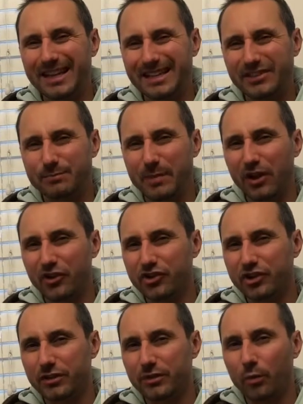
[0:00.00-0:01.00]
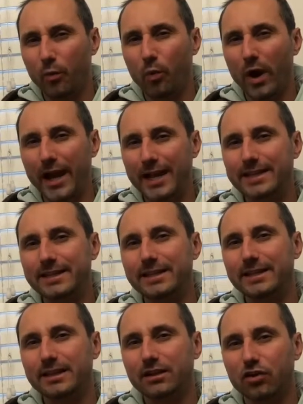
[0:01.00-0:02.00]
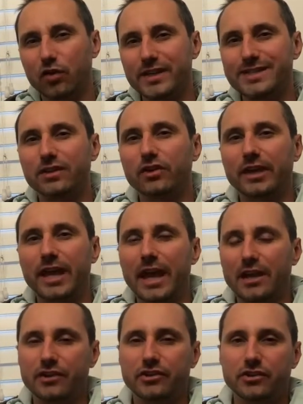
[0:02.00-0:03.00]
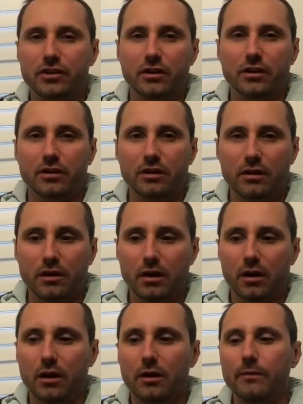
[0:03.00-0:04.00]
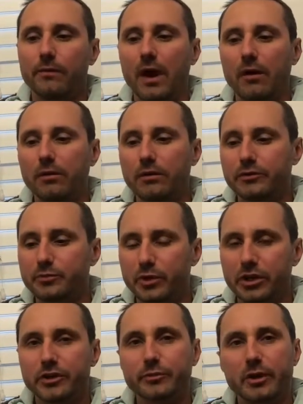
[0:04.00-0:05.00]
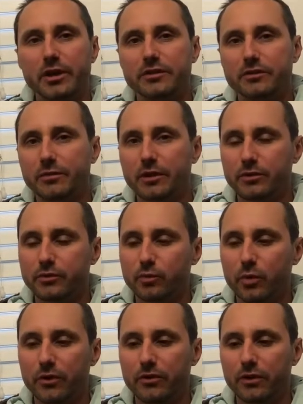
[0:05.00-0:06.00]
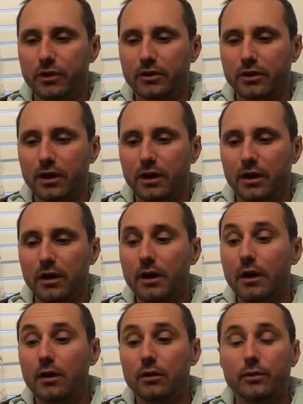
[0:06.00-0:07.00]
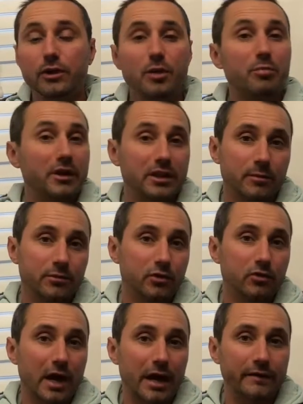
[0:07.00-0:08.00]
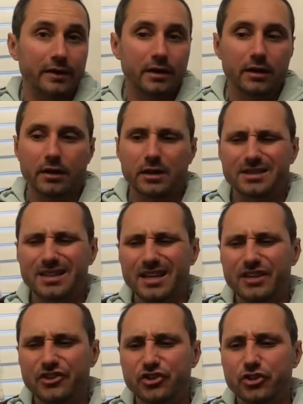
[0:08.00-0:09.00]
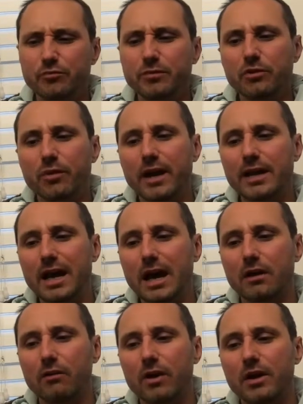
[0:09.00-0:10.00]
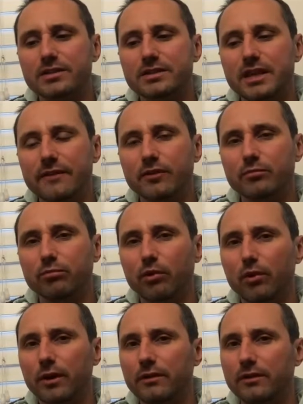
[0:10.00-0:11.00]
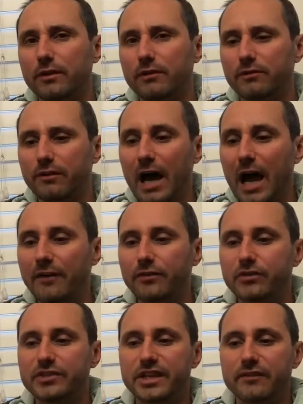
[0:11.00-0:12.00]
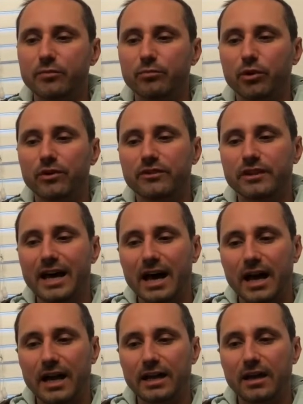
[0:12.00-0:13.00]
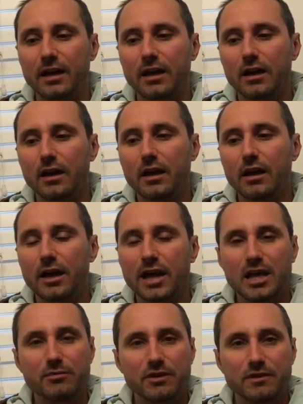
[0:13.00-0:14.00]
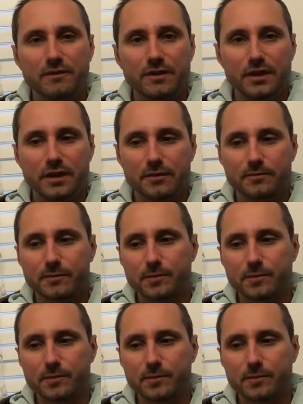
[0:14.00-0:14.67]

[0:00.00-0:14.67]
Belgian white crystal candy sugar. That one was pretty expensive, but it was worth it. Really picked up the gravity. It should be right now at around 7.5 to 7.9 ABV.